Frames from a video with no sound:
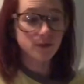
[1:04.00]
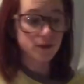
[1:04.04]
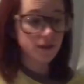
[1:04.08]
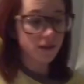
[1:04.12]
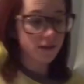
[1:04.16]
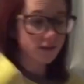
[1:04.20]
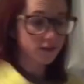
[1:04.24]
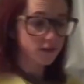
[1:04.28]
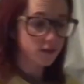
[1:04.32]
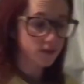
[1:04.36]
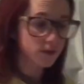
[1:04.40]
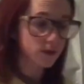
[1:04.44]
for
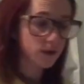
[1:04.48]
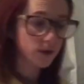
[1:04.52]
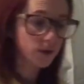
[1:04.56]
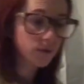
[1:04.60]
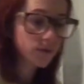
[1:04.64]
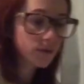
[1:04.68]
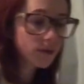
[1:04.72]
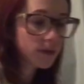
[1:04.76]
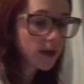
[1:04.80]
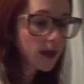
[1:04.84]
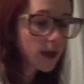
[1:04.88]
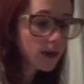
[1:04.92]
these, so
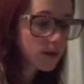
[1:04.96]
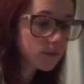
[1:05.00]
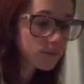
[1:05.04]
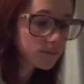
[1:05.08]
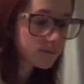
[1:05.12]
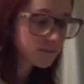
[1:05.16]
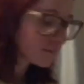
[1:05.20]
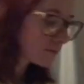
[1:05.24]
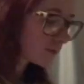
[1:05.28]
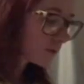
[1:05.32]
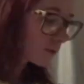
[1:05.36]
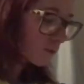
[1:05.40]
that
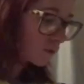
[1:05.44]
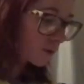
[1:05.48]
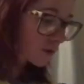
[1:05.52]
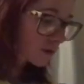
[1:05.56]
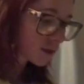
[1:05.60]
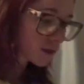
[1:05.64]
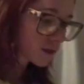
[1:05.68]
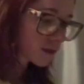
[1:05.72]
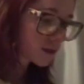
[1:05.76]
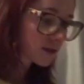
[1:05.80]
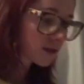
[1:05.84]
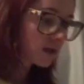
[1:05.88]

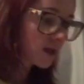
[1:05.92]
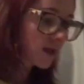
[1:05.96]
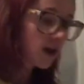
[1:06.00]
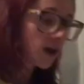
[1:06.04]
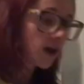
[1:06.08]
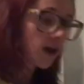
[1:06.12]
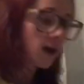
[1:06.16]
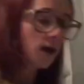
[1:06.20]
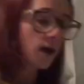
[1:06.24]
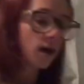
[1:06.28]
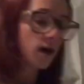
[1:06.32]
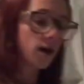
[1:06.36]
works.
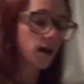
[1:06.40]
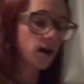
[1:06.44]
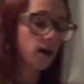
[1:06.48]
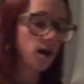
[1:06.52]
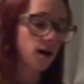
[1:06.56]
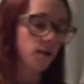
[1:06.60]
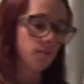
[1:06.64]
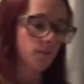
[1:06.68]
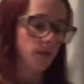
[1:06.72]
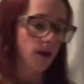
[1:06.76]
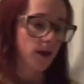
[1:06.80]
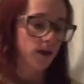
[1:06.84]

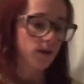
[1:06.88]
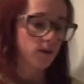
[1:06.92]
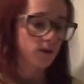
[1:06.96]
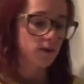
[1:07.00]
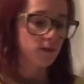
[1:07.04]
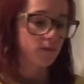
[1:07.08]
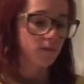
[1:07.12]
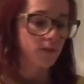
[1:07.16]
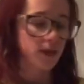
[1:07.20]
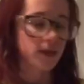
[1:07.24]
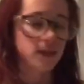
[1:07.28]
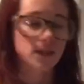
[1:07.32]
Um, I
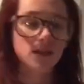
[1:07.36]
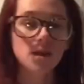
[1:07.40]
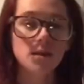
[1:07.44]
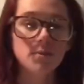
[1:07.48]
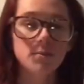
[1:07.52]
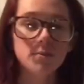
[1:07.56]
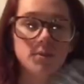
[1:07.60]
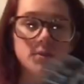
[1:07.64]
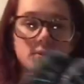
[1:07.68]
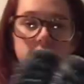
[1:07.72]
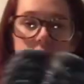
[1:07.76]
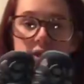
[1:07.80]
also picked up
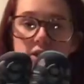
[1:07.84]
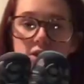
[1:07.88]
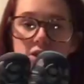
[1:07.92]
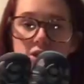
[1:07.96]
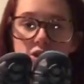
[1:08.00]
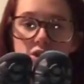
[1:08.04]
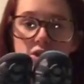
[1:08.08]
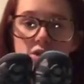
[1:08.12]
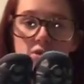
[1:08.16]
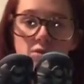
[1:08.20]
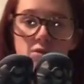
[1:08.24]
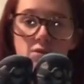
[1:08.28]
these
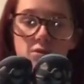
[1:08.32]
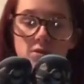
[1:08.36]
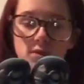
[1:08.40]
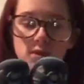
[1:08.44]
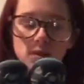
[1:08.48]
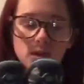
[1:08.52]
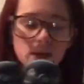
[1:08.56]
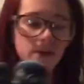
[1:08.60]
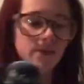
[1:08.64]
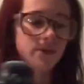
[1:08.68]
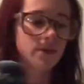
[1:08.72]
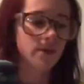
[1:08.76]

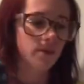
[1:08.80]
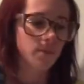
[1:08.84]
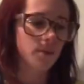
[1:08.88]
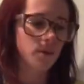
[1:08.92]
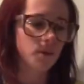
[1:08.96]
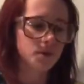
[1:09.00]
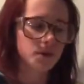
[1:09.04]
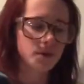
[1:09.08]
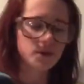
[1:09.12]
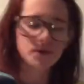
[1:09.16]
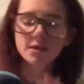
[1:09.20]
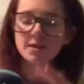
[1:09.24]
shoes, and
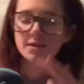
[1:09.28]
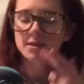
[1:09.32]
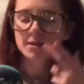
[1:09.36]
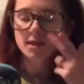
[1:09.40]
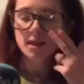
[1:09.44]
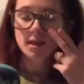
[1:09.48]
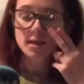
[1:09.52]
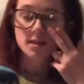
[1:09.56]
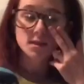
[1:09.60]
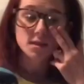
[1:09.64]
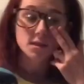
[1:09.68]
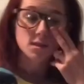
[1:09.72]
both of these
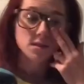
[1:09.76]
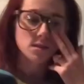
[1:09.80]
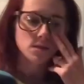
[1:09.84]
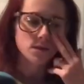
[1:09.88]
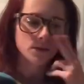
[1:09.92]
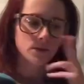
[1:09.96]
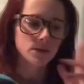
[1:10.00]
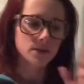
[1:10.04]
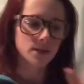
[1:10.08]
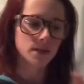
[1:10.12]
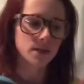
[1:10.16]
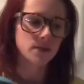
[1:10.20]
sizes
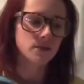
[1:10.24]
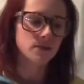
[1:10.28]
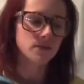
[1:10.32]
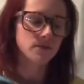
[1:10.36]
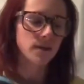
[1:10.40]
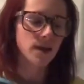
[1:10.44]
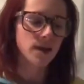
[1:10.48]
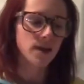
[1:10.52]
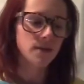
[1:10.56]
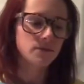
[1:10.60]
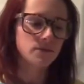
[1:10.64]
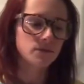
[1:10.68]
are a size
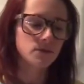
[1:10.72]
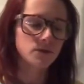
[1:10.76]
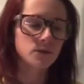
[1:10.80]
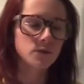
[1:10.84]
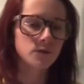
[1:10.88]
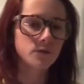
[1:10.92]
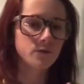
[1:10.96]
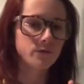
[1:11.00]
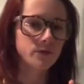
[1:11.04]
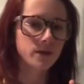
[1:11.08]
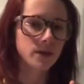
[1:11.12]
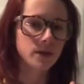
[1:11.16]
five, so
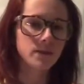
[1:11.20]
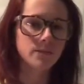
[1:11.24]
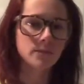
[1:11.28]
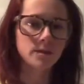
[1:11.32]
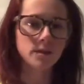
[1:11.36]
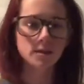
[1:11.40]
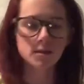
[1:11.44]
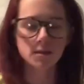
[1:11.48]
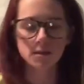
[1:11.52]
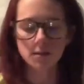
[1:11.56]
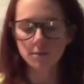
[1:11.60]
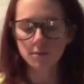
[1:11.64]
they'll fit him
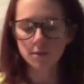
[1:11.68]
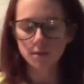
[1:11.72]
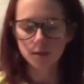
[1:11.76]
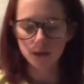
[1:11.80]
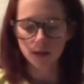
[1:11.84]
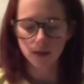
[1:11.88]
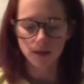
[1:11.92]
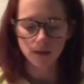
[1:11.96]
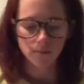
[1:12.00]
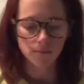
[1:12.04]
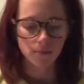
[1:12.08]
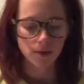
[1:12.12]
in the
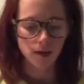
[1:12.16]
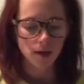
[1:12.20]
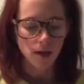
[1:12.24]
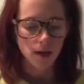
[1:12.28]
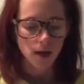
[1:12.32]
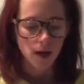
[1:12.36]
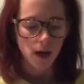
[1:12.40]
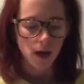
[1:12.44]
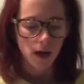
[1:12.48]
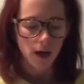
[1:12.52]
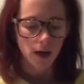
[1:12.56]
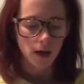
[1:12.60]
summertime.
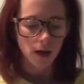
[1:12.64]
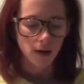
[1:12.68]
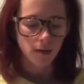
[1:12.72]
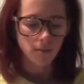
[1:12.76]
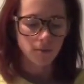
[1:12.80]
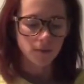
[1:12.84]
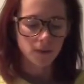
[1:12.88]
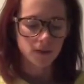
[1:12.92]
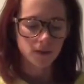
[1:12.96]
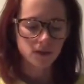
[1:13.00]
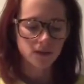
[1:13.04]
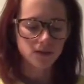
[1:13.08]

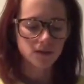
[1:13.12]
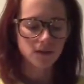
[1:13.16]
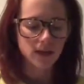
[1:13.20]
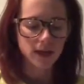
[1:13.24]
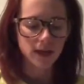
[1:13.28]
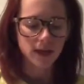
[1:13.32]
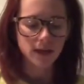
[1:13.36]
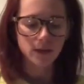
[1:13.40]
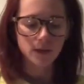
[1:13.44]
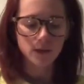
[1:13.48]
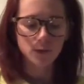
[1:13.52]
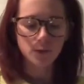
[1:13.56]
Um, these are
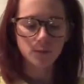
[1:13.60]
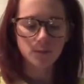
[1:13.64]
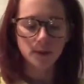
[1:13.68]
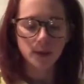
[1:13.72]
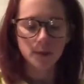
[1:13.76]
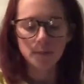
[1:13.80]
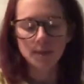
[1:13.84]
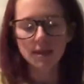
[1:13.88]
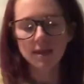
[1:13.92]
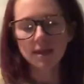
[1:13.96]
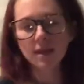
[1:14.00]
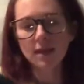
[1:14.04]
like little
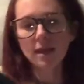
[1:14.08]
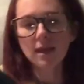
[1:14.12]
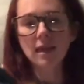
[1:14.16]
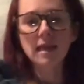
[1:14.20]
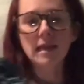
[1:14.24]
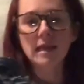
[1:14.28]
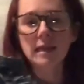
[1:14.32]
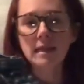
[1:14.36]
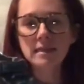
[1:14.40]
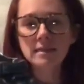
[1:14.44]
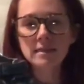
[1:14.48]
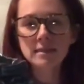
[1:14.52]
baby
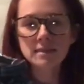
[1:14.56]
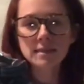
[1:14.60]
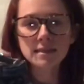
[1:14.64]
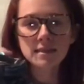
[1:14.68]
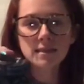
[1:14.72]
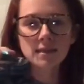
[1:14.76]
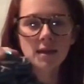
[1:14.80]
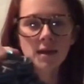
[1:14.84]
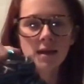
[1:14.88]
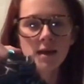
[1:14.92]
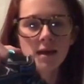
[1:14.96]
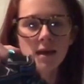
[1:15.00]

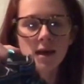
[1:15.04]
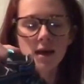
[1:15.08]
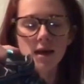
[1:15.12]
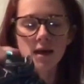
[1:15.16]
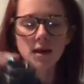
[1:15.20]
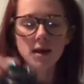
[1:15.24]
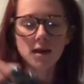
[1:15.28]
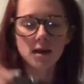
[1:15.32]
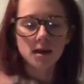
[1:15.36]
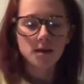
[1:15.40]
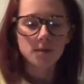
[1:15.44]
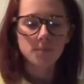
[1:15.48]
Keens.
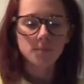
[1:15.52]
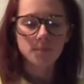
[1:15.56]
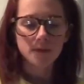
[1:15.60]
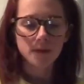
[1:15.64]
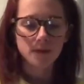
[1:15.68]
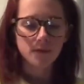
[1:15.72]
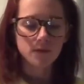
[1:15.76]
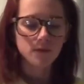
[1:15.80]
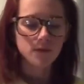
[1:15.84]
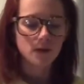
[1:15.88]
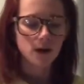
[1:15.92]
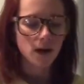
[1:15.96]
Um,
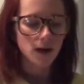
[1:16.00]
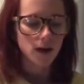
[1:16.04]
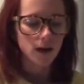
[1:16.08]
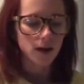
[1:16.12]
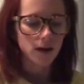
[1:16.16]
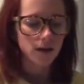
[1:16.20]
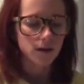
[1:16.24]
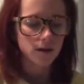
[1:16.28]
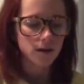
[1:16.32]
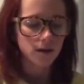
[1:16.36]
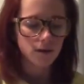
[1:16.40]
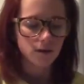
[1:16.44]
they've
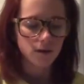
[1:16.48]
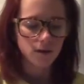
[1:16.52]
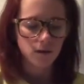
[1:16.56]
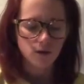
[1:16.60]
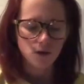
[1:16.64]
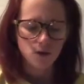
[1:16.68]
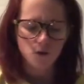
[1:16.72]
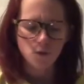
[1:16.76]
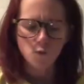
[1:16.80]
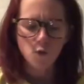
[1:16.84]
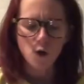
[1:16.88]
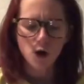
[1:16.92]
got,
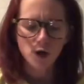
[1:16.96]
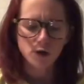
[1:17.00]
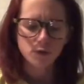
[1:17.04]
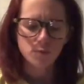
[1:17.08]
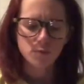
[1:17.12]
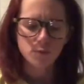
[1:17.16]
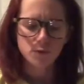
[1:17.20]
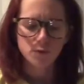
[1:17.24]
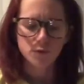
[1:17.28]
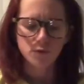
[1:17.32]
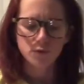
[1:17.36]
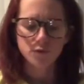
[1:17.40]
they're
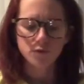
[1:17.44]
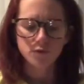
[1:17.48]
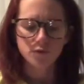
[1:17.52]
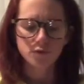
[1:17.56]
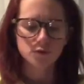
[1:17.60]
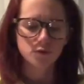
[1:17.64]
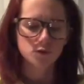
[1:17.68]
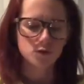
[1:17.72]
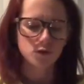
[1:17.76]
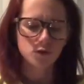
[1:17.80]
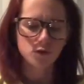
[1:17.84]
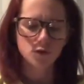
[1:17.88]
waterproof,
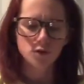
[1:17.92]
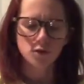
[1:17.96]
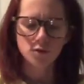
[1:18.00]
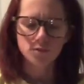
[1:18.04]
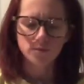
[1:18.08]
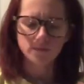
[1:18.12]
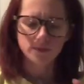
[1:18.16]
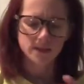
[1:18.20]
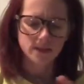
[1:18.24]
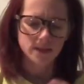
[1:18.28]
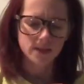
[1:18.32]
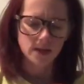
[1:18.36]

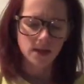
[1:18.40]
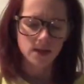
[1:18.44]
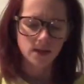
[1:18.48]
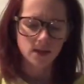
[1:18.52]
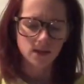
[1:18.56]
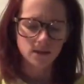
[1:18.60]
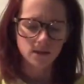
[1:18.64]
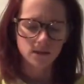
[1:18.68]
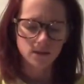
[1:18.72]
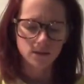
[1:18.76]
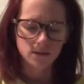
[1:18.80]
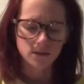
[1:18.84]
dirt,
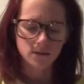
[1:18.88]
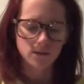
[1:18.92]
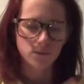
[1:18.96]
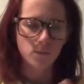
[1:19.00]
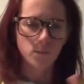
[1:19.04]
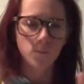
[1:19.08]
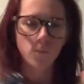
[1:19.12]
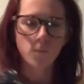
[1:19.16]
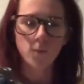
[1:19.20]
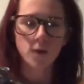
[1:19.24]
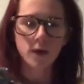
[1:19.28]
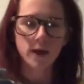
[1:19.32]
sand,
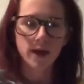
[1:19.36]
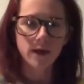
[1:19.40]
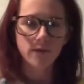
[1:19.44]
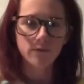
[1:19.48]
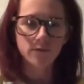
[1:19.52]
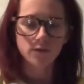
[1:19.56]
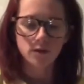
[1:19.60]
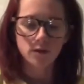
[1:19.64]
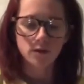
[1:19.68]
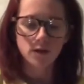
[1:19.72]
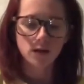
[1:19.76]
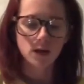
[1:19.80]

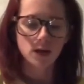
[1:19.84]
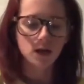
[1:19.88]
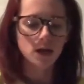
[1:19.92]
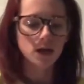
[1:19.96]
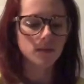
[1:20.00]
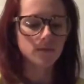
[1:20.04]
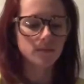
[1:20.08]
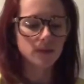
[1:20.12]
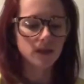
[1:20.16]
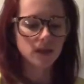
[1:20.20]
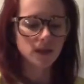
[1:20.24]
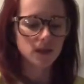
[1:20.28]
whatever.
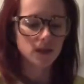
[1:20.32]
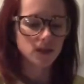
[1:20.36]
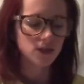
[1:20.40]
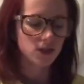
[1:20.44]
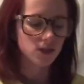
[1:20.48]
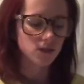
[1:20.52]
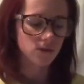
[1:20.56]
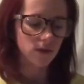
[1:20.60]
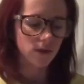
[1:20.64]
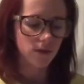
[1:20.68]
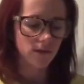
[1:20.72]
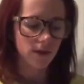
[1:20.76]
Um, he can
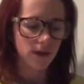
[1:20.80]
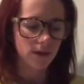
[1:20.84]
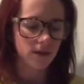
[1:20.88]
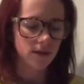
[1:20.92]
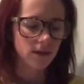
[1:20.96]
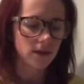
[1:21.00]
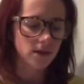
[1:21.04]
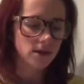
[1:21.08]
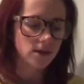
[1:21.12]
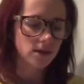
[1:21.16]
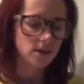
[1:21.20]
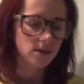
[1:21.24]
just run
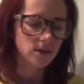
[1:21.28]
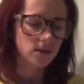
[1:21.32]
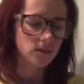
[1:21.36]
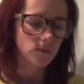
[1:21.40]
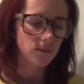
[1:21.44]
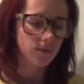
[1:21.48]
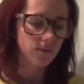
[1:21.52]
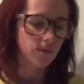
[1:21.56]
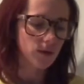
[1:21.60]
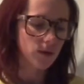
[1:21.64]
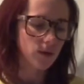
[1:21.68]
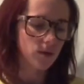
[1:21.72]
around these
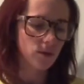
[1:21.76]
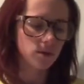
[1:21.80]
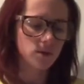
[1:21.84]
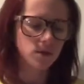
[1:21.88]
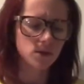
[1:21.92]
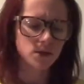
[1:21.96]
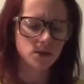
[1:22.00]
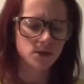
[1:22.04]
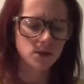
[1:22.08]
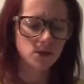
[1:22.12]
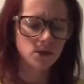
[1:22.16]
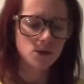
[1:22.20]
if we go to
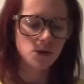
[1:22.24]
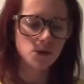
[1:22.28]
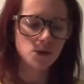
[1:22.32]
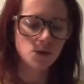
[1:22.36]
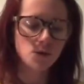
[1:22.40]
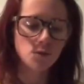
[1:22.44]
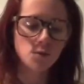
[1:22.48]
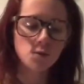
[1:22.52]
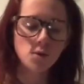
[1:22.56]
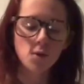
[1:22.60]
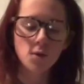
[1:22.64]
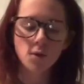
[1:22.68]
the
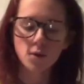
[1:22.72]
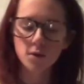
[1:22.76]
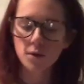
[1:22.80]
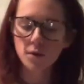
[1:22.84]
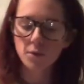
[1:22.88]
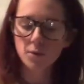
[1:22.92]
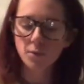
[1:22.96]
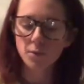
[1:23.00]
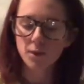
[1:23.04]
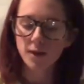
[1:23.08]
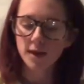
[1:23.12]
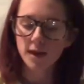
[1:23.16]
zoo
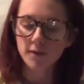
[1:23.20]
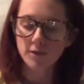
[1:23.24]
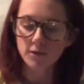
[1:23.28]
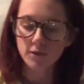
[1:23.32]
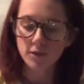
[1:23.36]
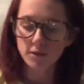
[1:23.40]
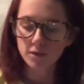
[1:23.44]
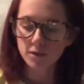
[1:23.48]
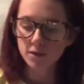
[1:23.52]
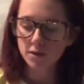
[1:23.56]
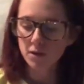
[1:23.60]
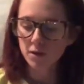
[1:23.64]
or
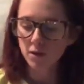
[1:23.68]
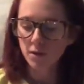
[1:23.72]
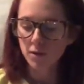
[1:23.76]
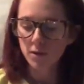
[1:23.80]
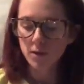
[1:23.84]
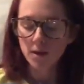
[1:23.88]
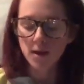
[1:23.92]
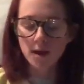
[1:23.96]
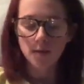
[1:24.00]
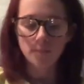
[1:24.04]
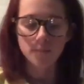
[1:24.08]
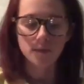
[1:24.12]
whatever. So
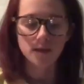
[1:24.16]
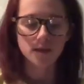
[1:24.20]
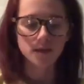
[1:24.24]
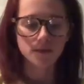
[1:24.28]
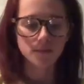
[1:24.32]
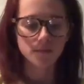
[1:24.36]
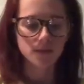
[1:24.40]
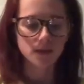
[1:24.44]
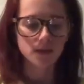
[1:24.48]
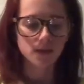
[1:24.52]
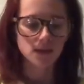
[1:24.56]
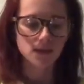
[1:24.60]
picked
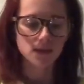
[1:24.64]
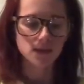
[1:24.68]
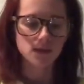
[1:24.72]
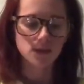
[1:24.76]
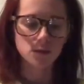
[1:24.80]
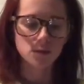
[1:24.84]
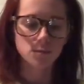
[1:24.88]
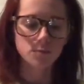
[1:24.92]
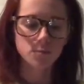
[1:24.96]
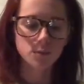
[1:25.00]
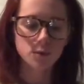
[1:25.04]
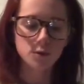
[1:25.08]
up these.
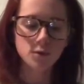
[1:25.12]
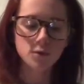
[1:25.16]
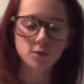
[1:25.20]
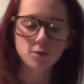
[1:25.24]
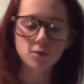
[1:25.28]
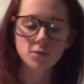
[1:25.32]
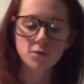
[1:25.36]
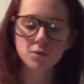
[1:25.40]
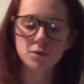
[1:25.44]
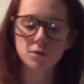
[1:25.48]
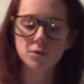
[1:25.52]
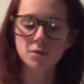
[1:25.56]
They're
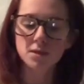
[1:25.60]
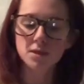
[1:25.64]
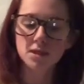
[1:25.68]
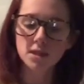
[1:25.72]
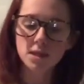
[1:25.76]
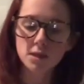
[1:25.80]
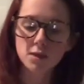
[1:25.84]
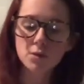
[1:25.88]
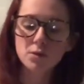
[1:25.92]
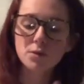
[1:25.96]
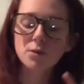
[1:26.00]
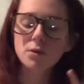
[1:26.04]
blue, they're
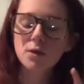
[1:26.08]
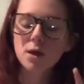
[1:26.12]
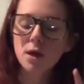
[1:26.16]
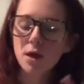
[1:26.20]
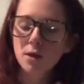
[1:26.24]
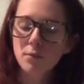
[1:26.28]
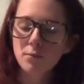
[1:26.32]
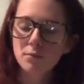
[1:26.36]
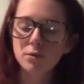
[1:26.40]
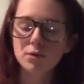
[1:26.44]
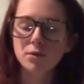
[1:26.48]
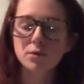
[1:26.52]
teal,
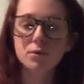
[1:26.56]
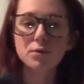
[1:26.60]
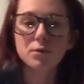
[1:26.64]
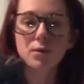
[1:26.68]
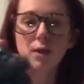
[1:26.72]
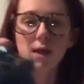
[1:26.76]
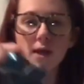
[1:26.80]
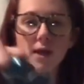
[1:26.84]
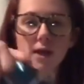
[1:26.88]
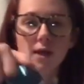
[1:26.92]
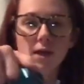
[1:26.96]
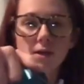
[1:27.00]

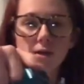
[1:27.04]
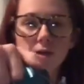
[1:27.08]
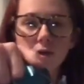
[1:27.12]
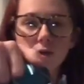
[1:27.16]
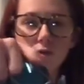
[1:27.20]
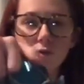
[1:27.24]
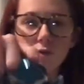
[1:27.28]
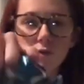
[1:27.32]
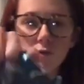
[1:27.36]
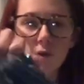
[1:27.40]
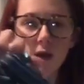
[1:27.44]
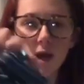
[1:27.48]
blue, and
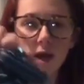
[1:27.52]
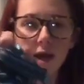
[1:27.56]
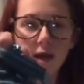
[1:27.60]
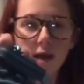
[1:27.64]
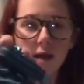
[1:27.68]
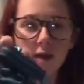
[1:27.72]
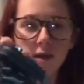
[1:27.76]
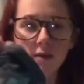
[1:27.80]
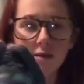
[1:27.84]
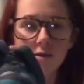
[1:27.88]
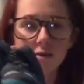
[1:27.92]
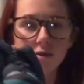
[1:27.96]

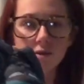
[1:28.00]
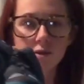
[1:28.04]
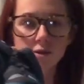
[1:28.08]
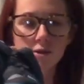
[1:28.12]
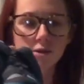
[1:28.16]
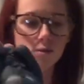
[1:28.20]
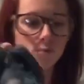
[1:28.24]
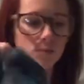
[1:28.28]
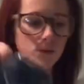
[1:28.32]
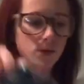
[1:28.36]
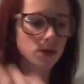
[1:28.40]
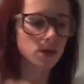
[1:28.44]
gray.
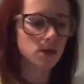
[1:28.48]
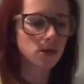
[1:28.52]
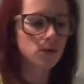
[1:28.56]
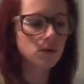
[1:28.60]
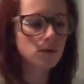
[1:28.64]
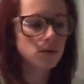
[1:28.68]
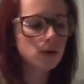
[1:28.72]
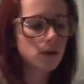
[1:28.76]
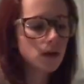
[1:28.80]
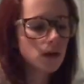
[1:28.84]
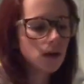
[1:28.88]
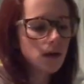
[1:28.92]
Super
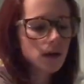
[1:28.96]
cute.